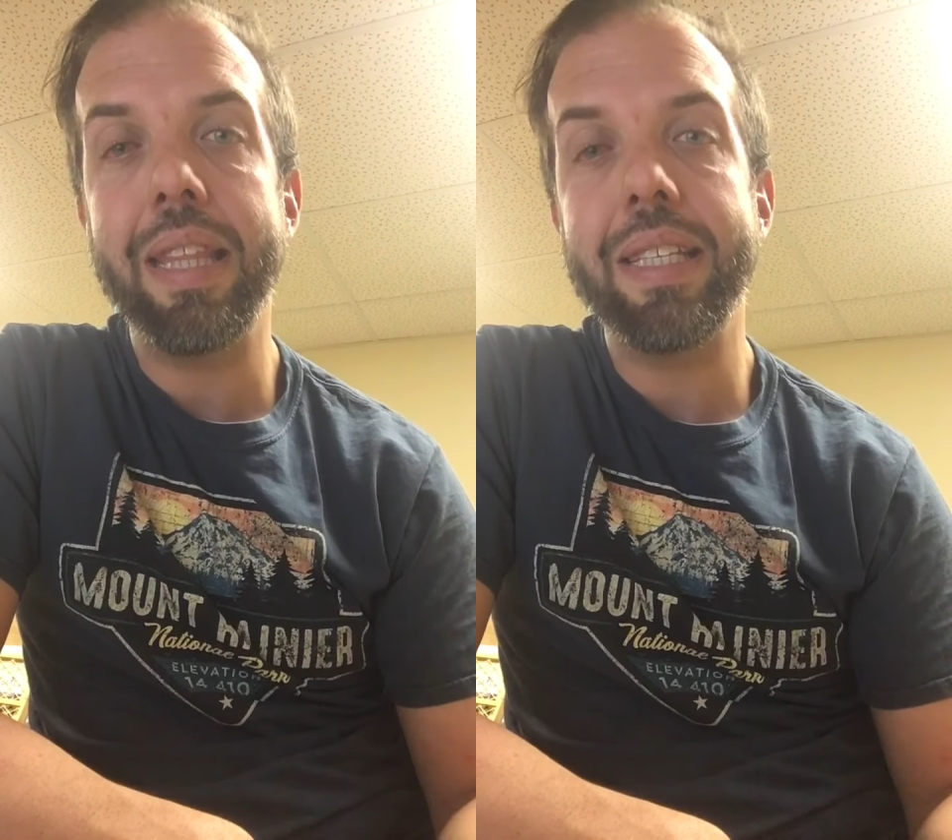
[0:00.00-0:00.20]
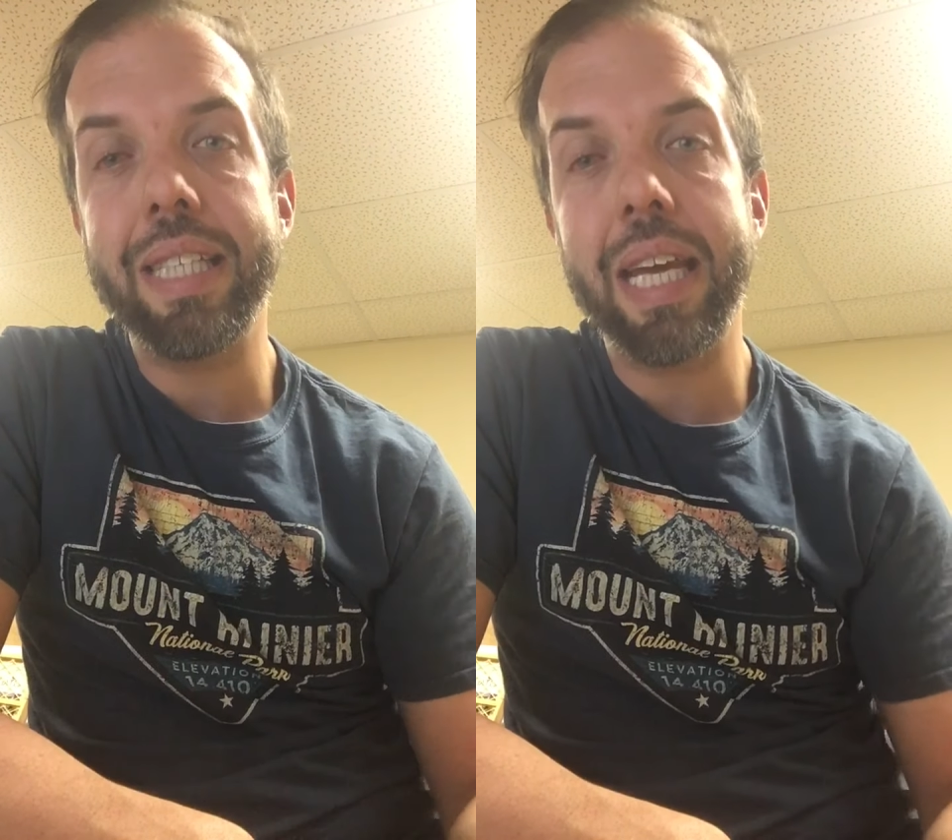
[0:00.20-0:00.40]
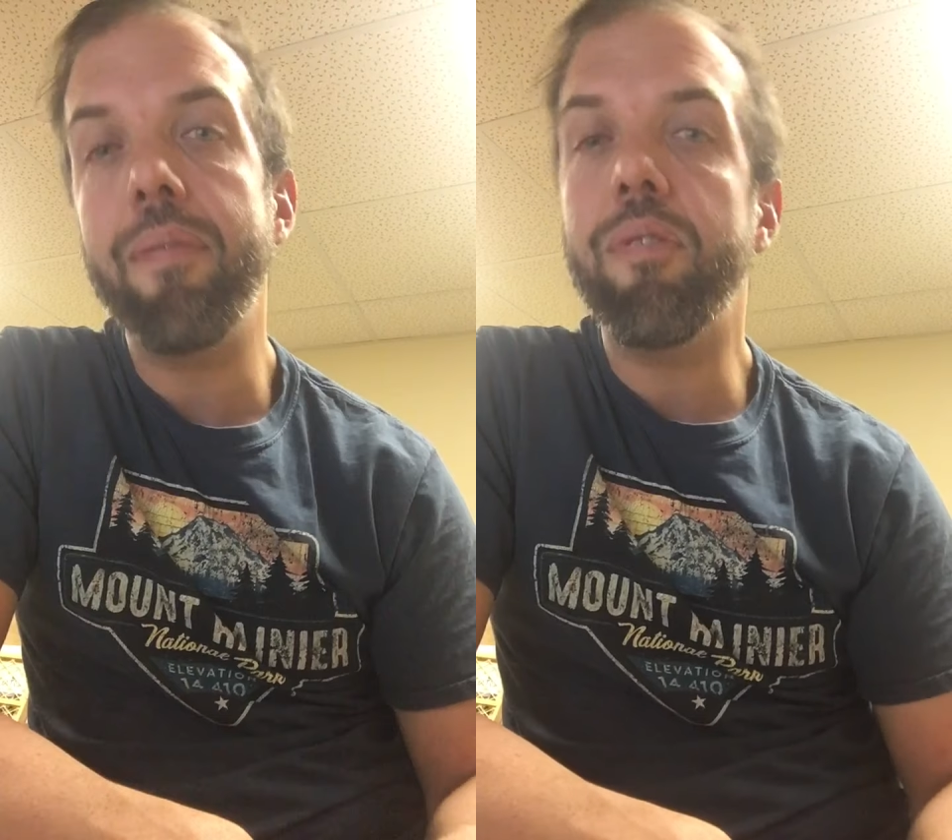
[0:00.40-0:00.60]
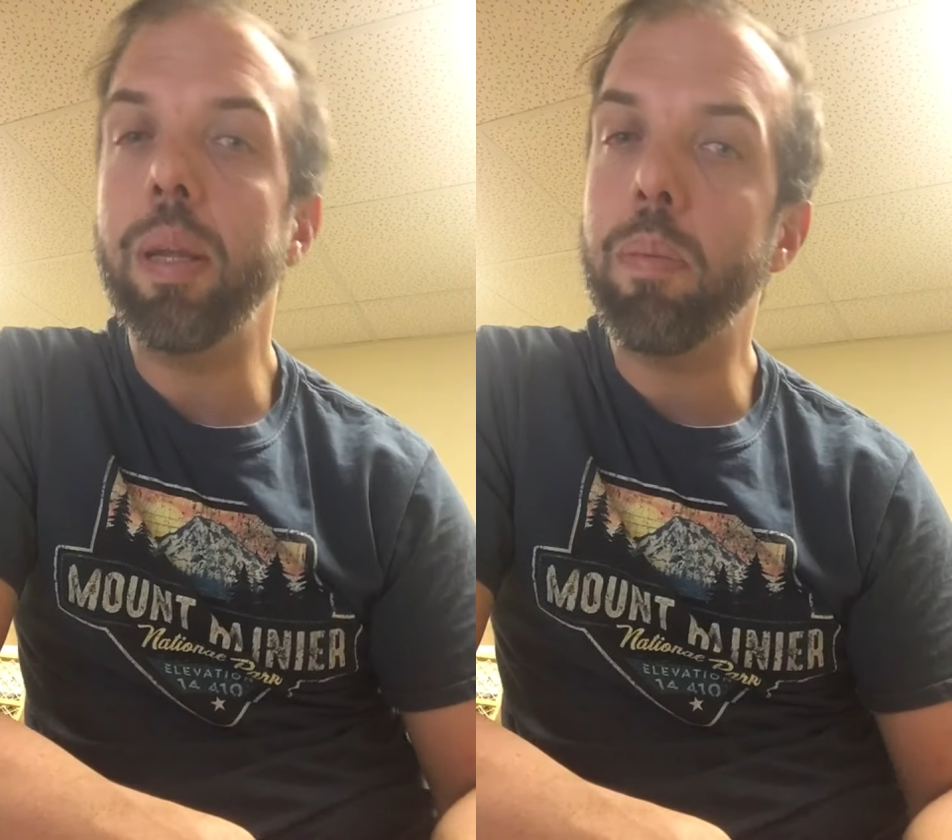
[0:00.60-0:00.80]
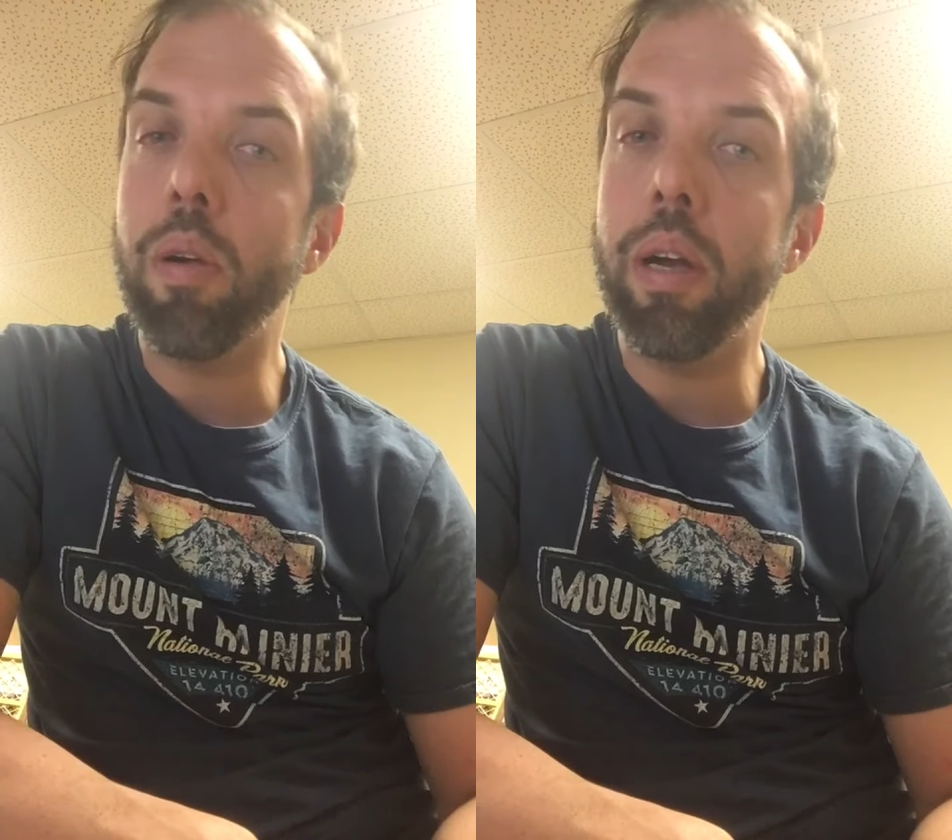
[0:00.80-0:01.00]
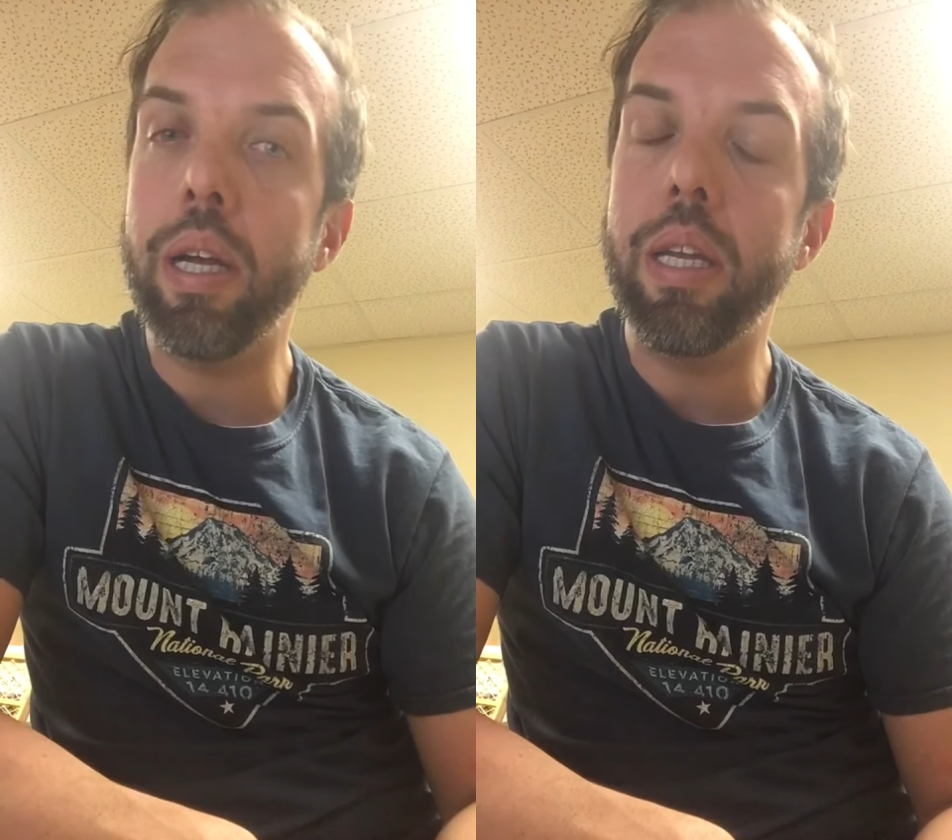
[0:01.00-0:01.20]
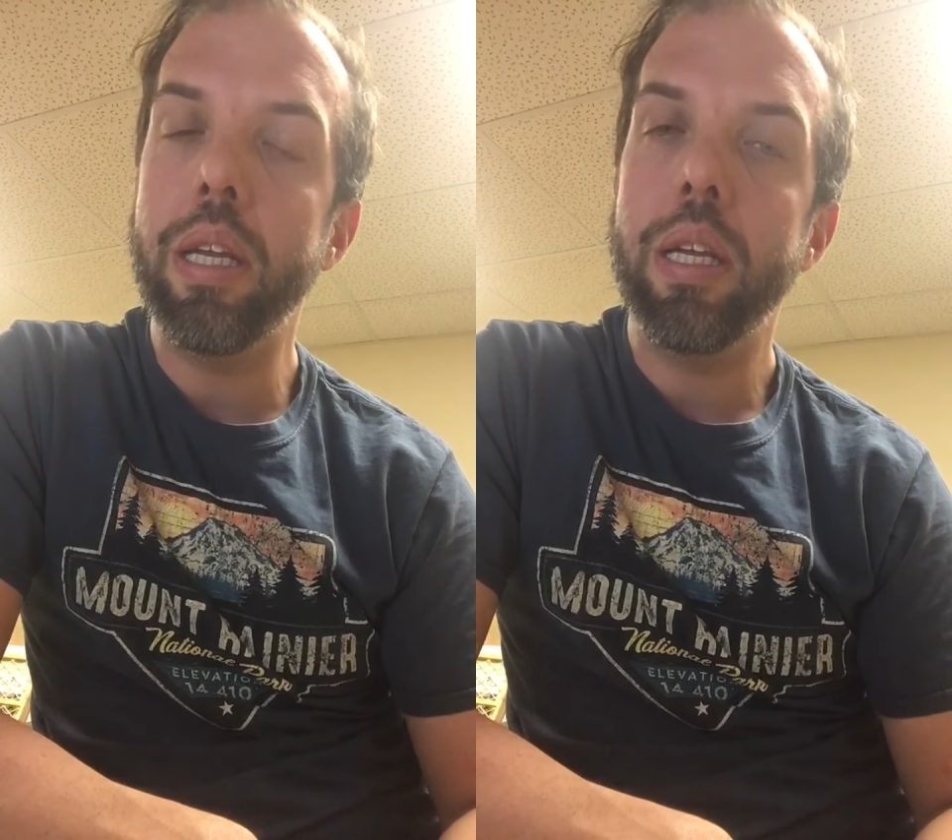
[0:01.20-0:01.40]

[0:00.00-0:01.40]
the same Flipgrid